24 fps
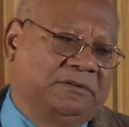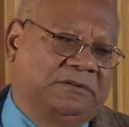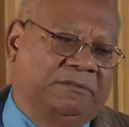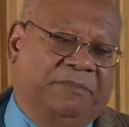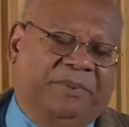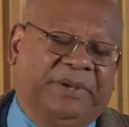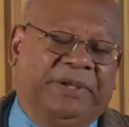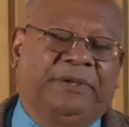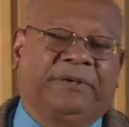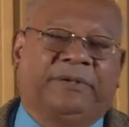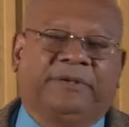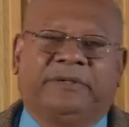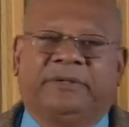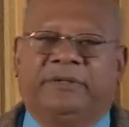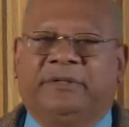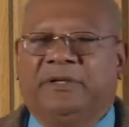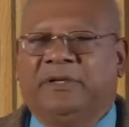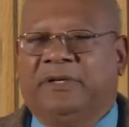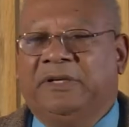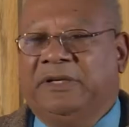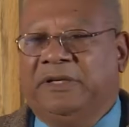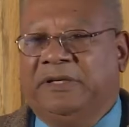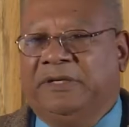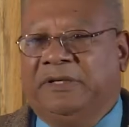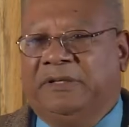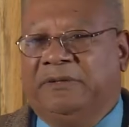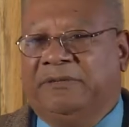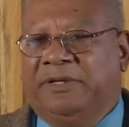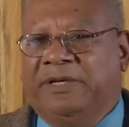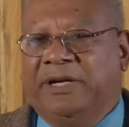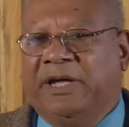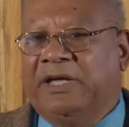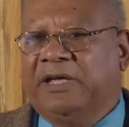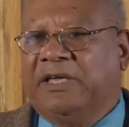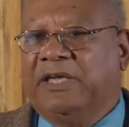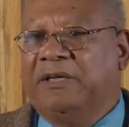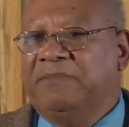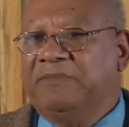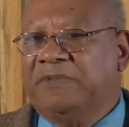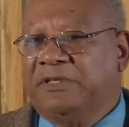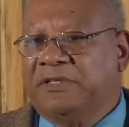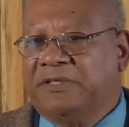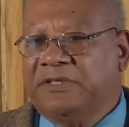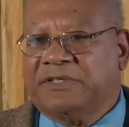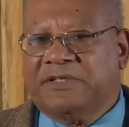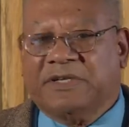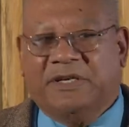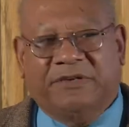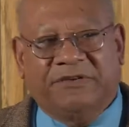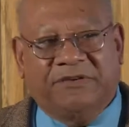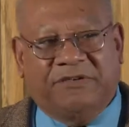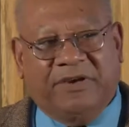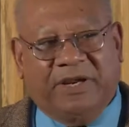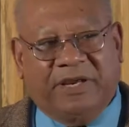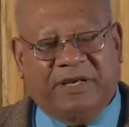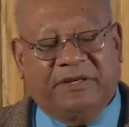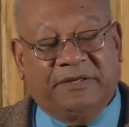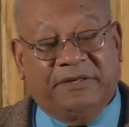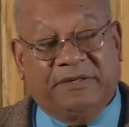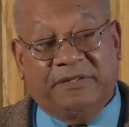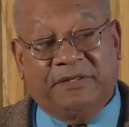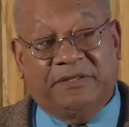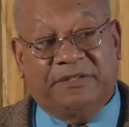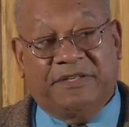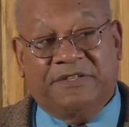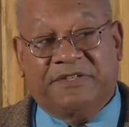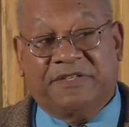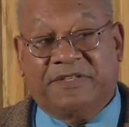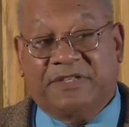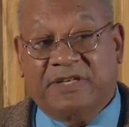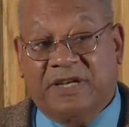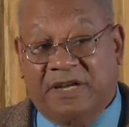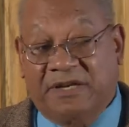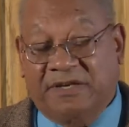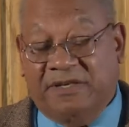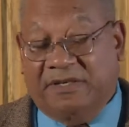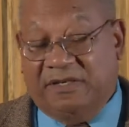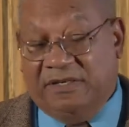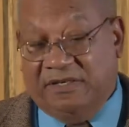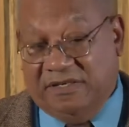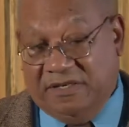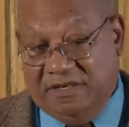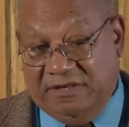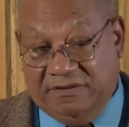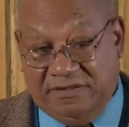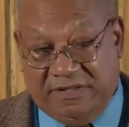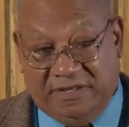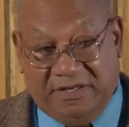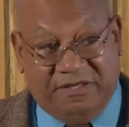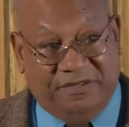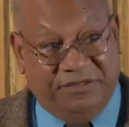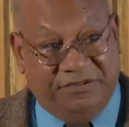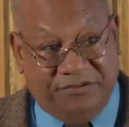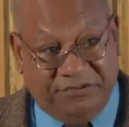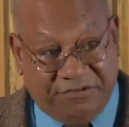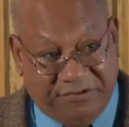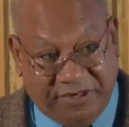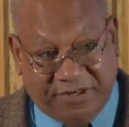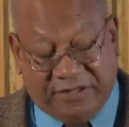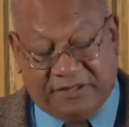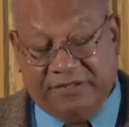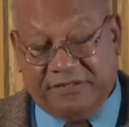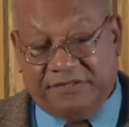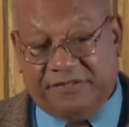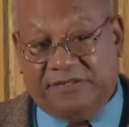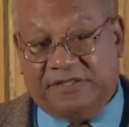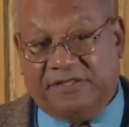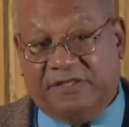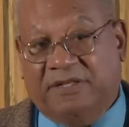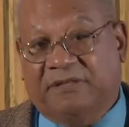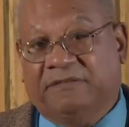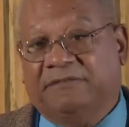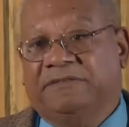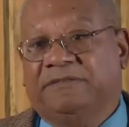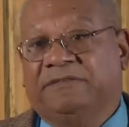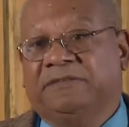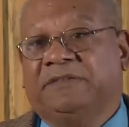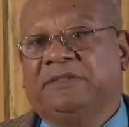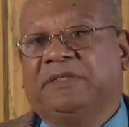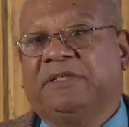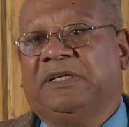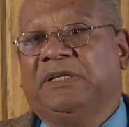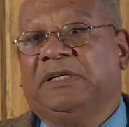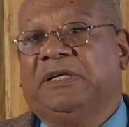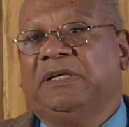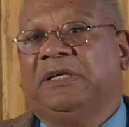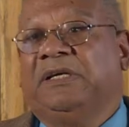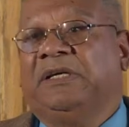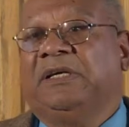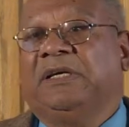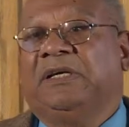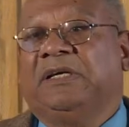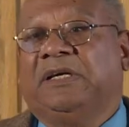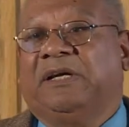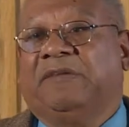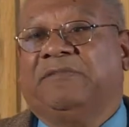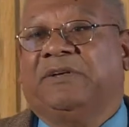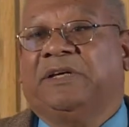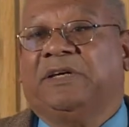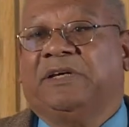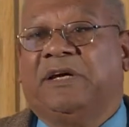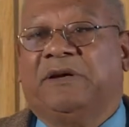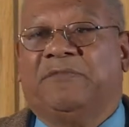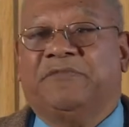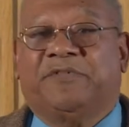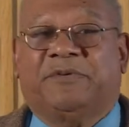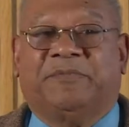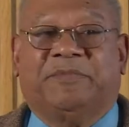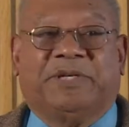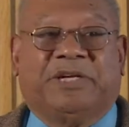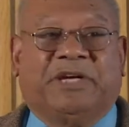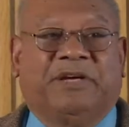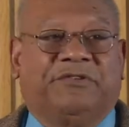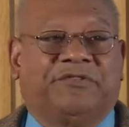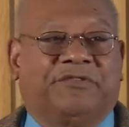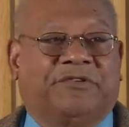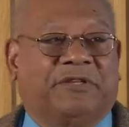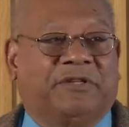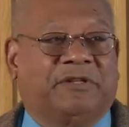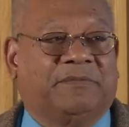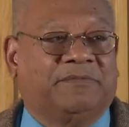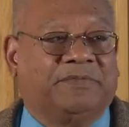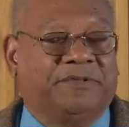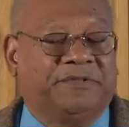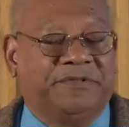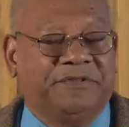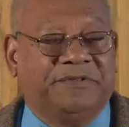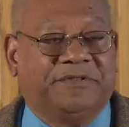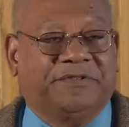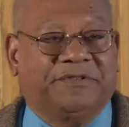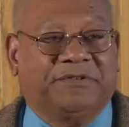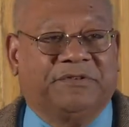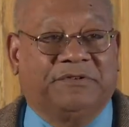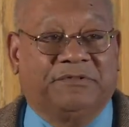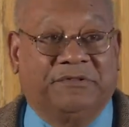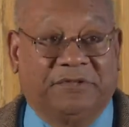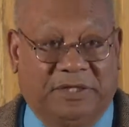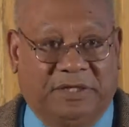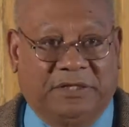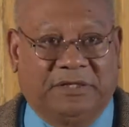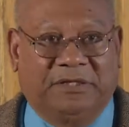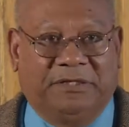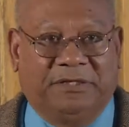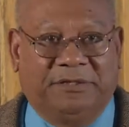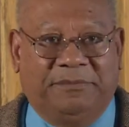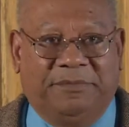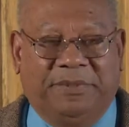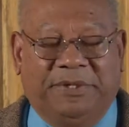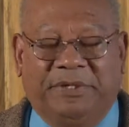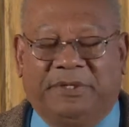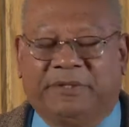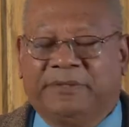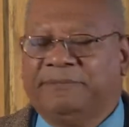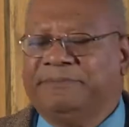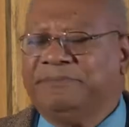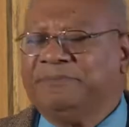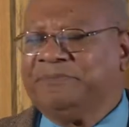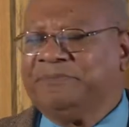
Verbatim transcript: beer when I came to this country, I couldn't understand how they could drink that stuff, having come from a country that produced really good beer.